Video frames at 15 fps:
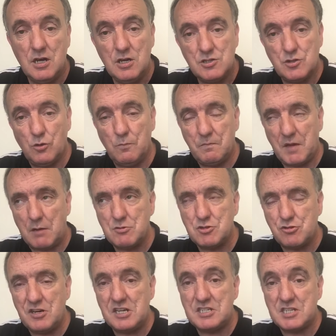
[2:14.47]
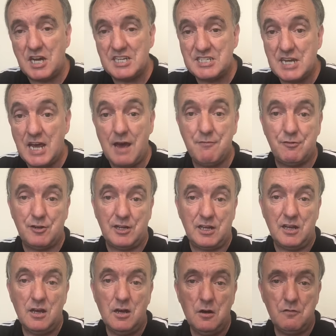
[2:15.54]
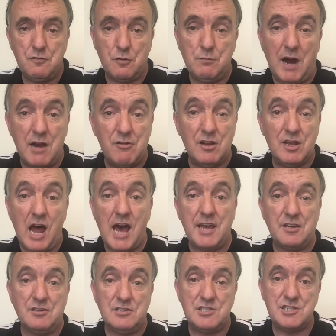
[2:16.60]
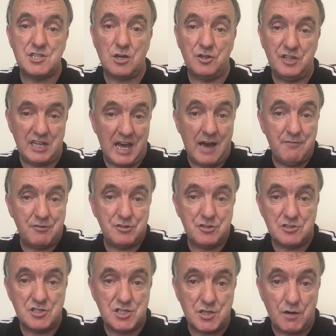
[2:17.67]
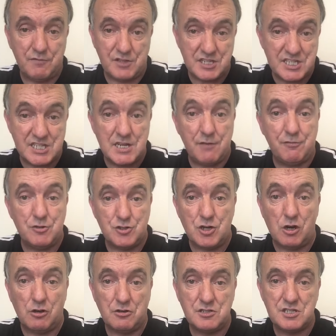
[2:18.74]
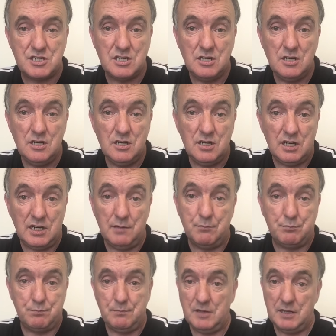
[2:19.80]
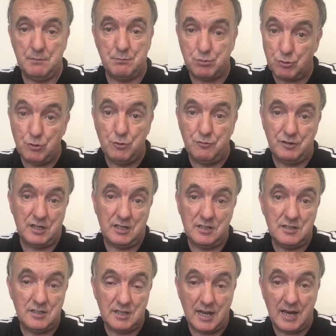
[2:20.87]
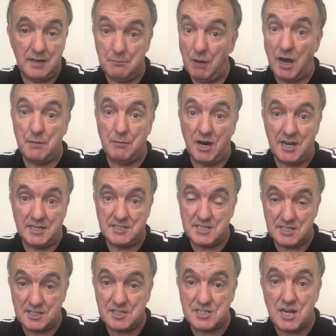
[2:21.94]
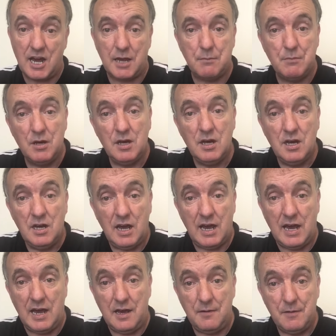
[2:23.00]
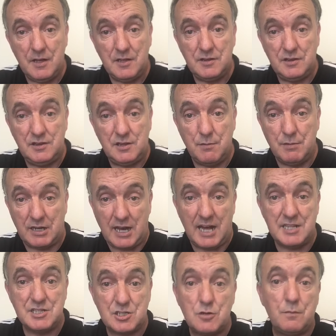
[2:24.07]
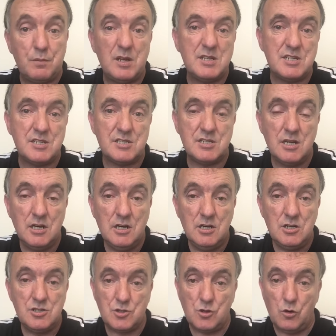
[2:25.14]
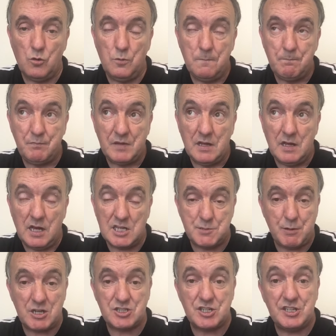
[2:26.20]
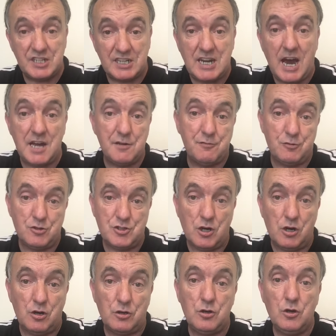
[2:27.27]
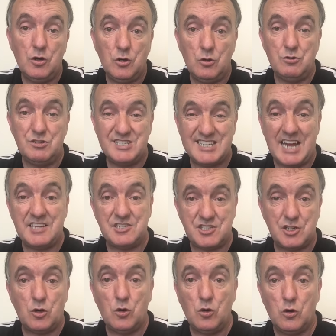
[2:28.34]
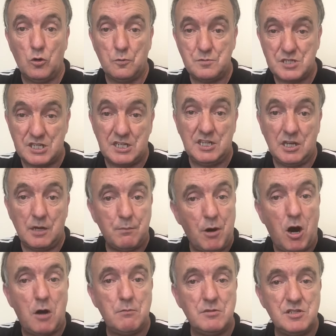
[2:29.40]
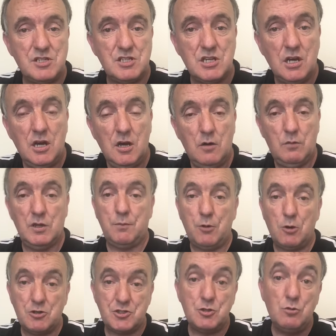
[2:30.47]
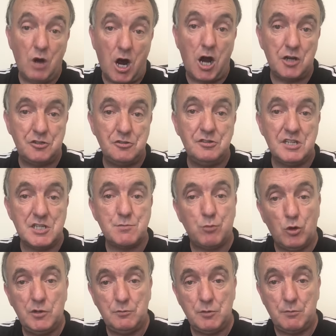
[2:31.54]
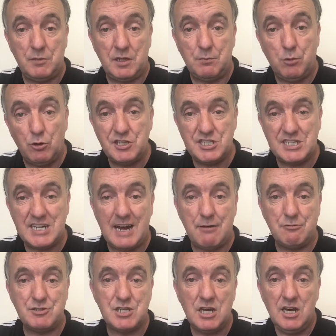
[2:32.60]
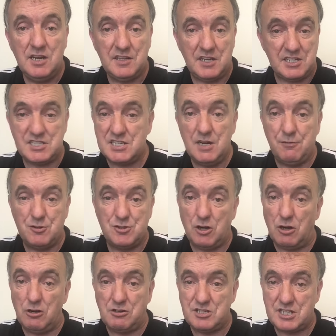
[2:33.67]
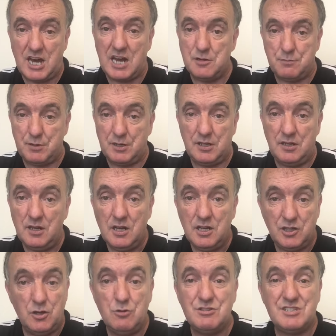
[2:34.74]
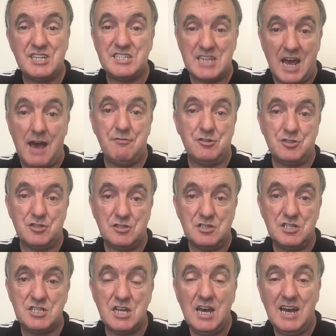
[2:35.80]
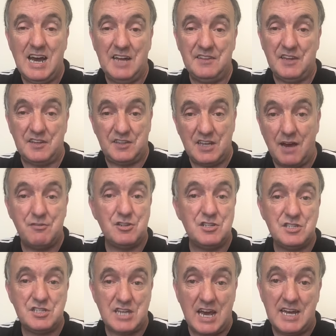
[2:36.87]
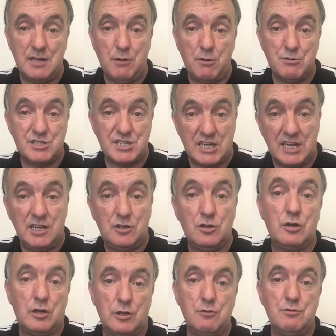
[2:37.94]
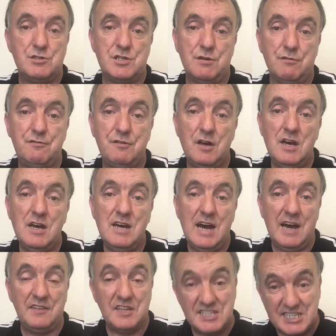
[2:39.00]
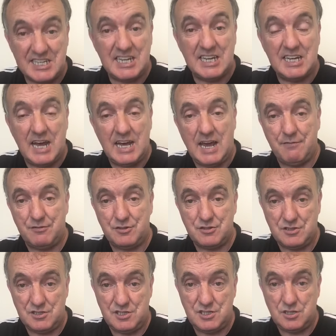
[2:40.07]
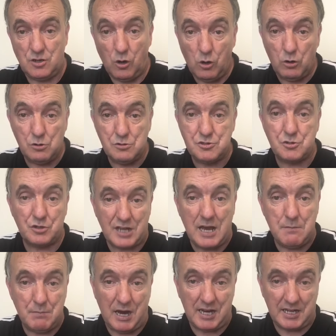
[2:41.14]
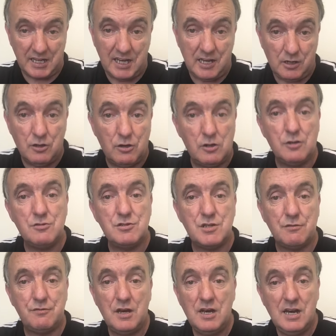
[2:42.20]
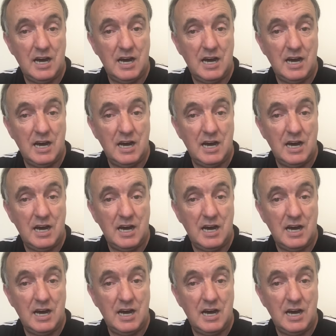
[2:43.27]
So I was criticised heavily for my reliance on the evidence of the sniffer dogs in proving, in my mind at the time, the McCann's complicit. So, especially the cadaver dog who sensed a corpse in the apartment. Well, the person who argued this point with me pointed out that sniffer dogs cannot be used as evidence, and that the evidence anyway was inconclusive, and the DNA evidence also came back inconclusive.